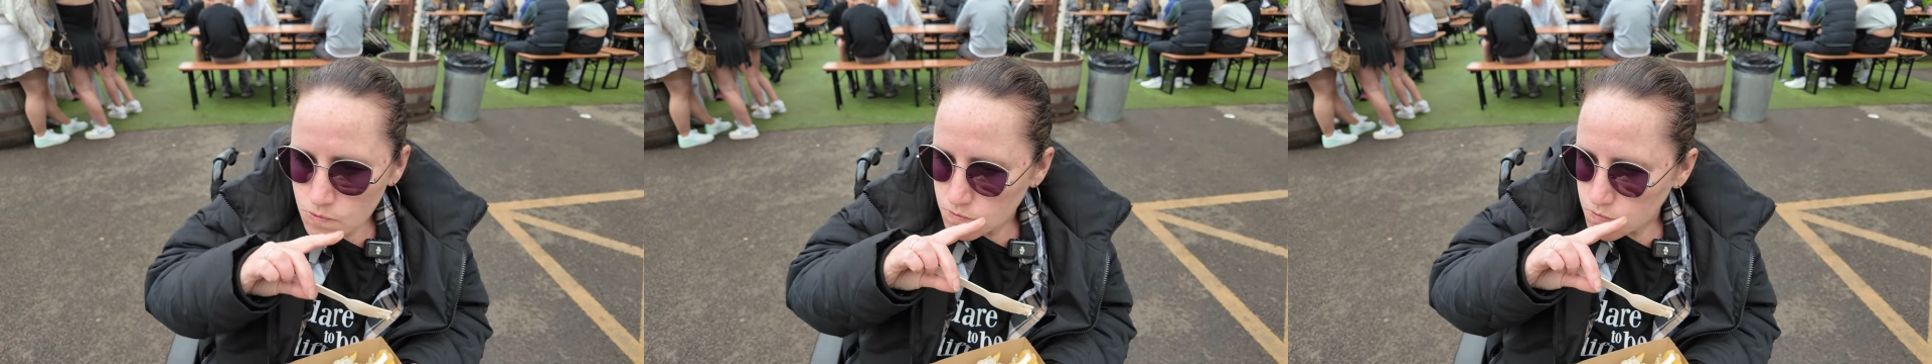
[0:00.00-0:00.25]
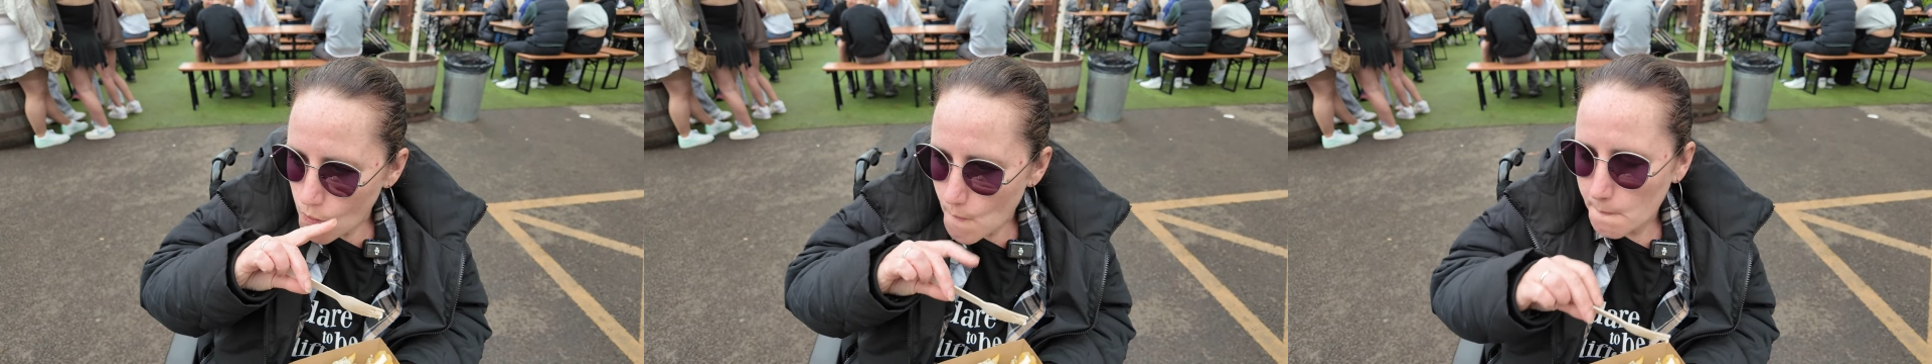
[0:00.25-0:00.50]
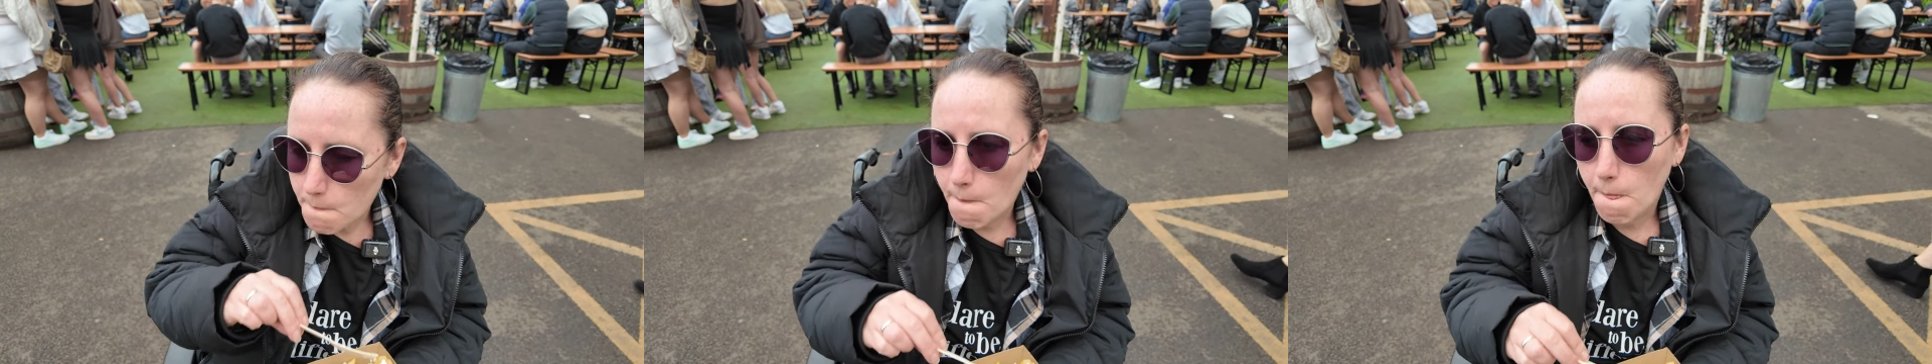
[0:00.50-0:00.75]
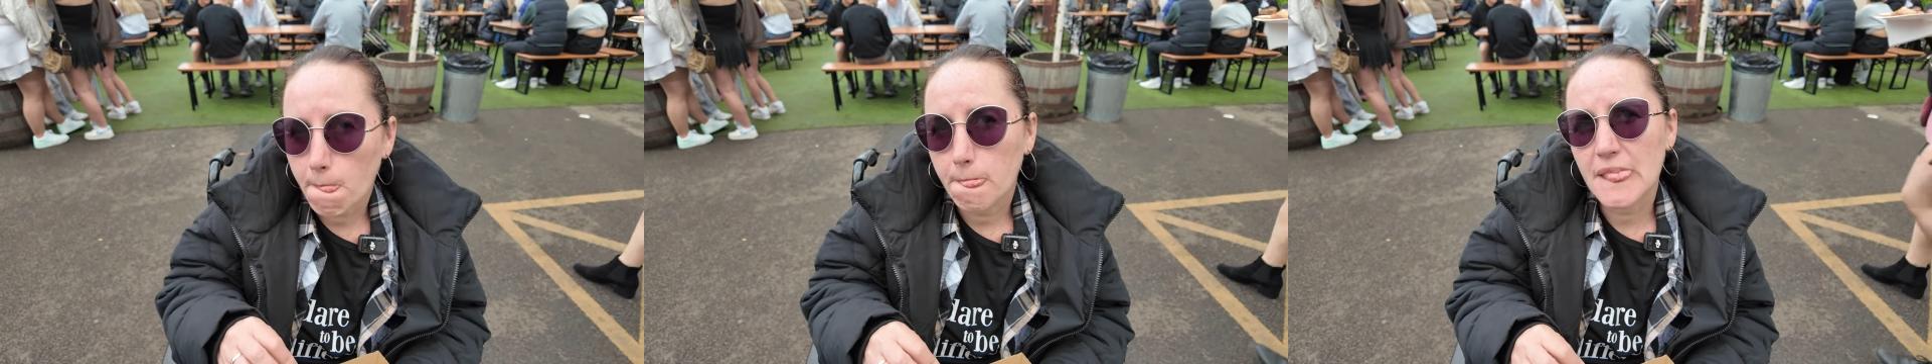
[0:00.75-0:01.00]
the, the
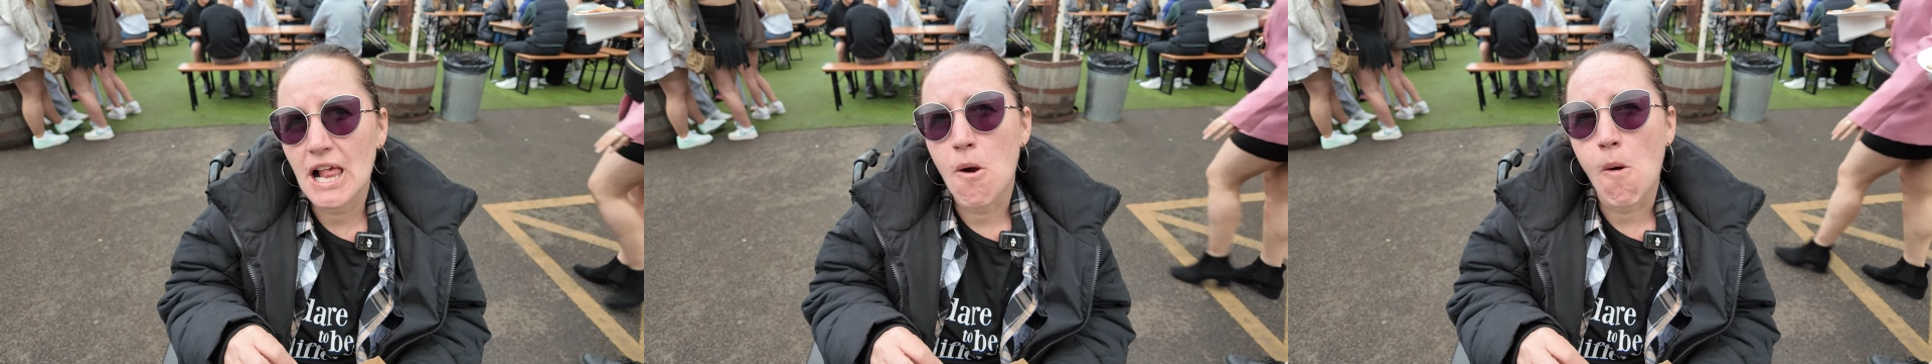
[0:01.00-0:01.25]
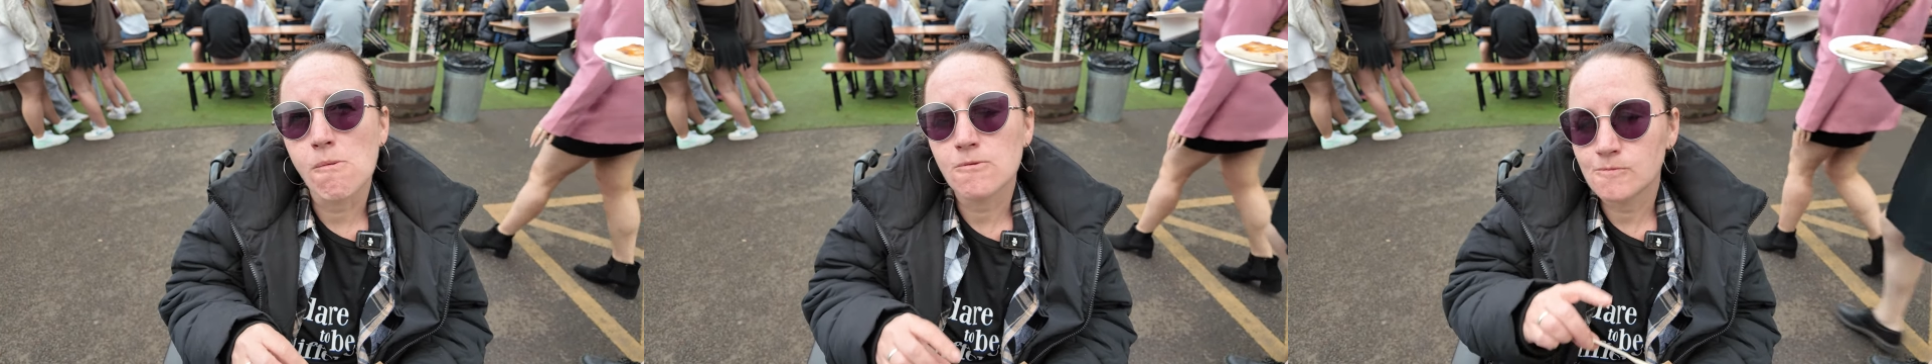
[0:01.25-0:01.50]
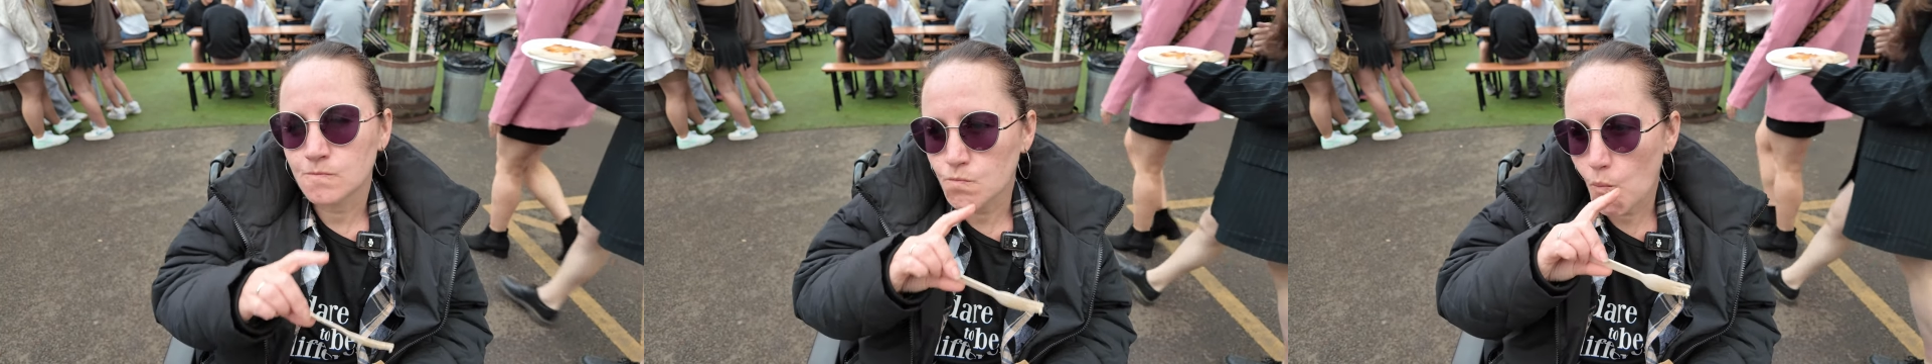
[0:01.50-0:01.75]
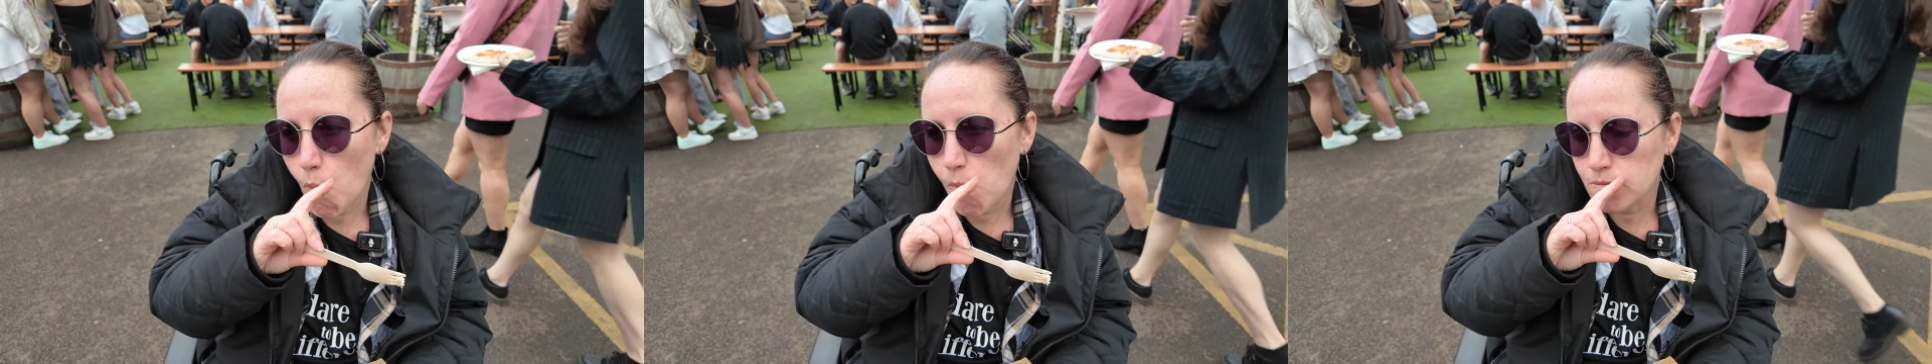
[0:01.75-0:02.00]
crusty one.
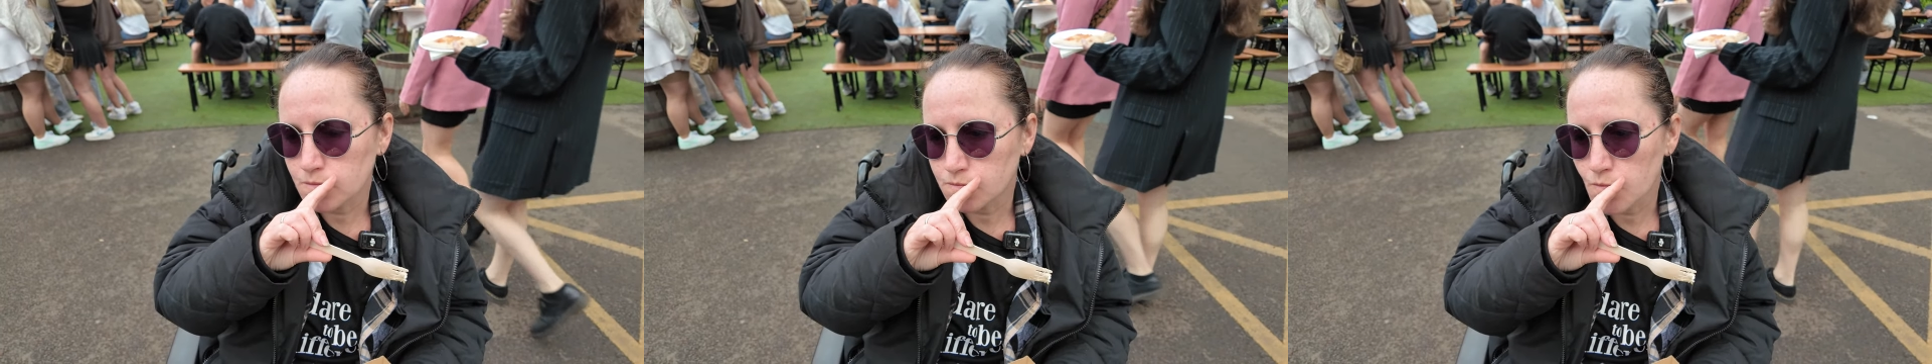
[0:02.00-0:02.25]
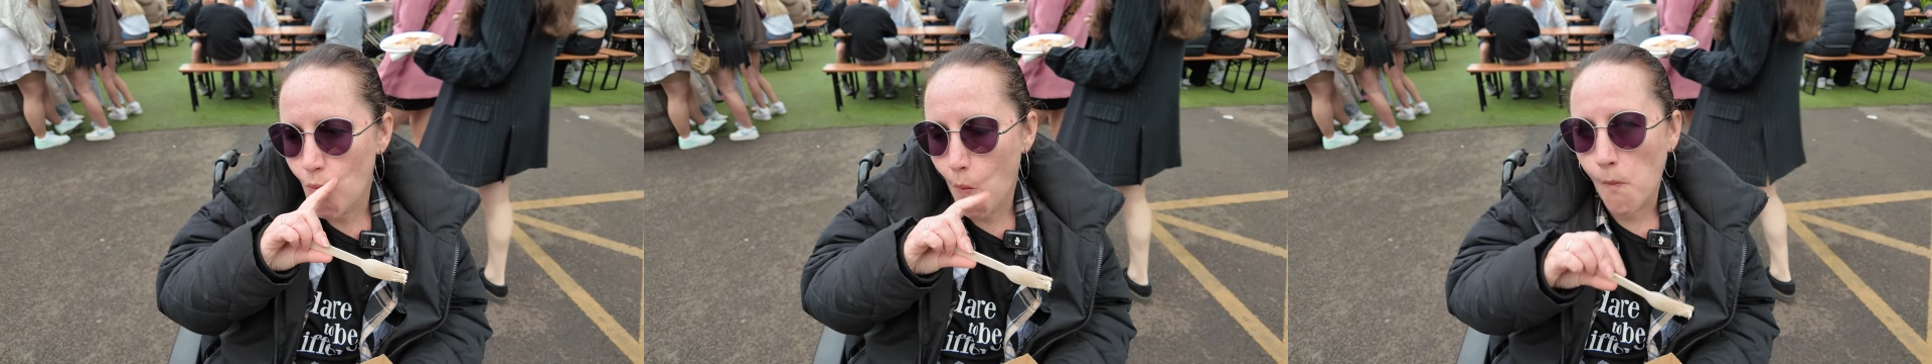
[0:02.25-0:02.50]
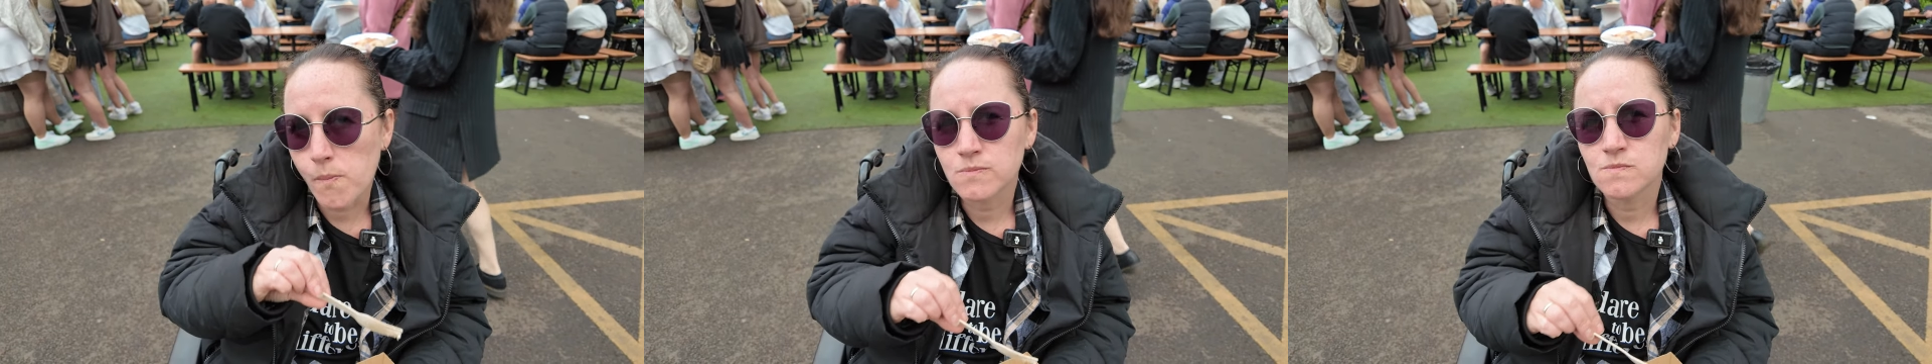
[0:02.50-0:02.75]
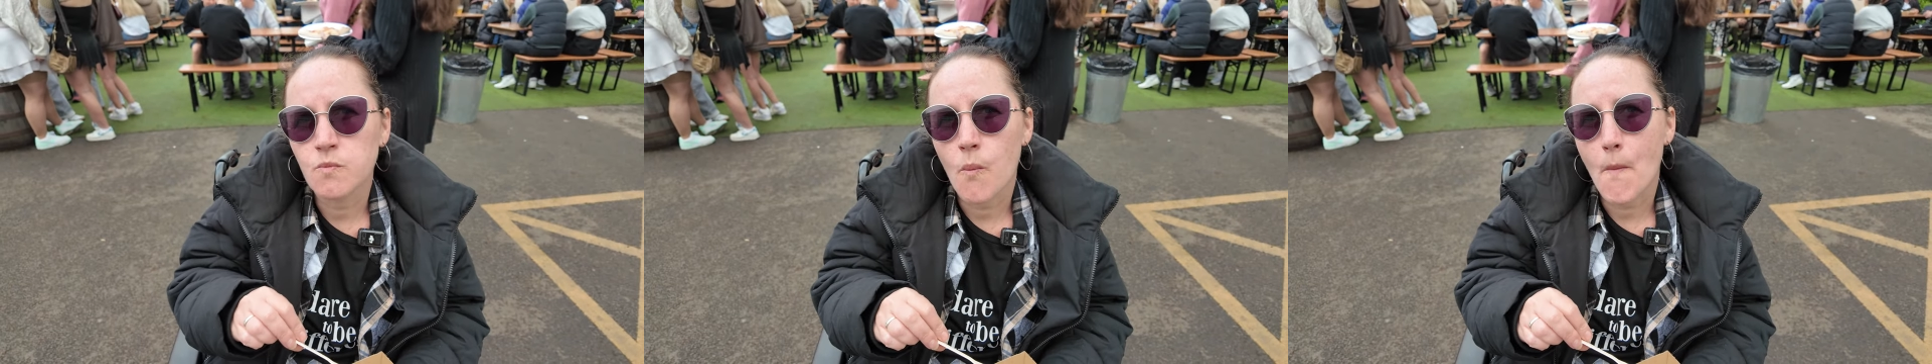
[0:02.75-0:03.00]
Can't remember
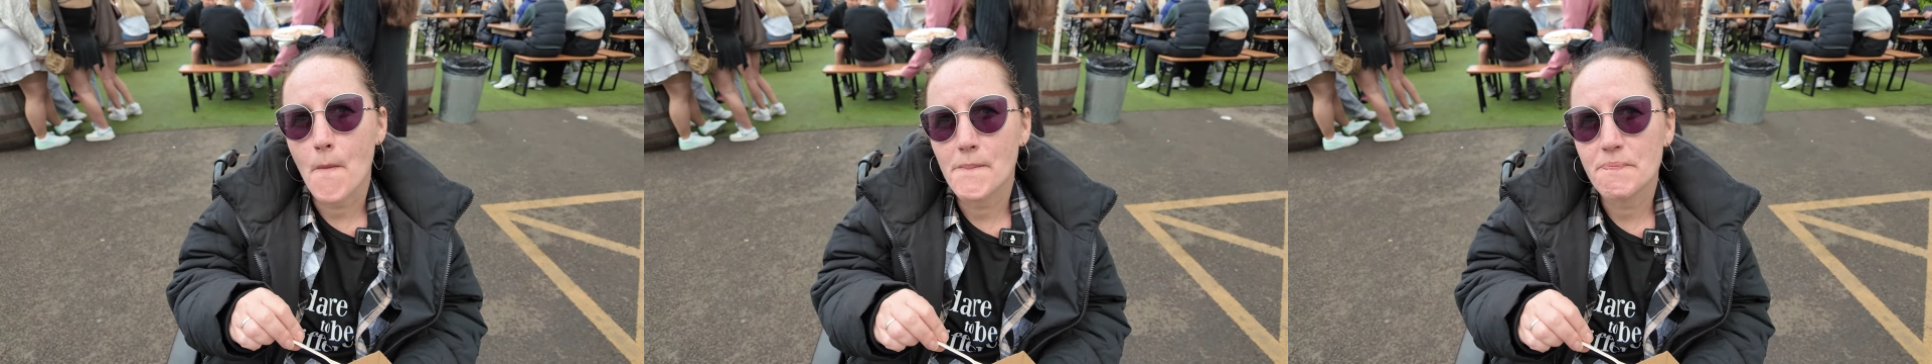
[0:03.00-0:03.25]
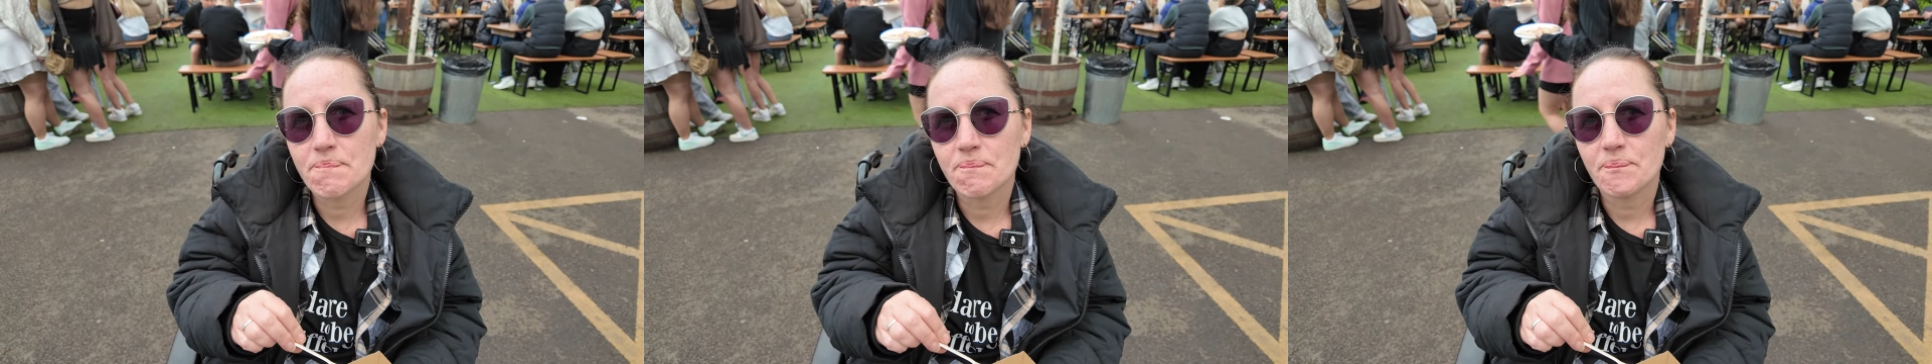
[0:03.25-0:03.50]
the name of the place,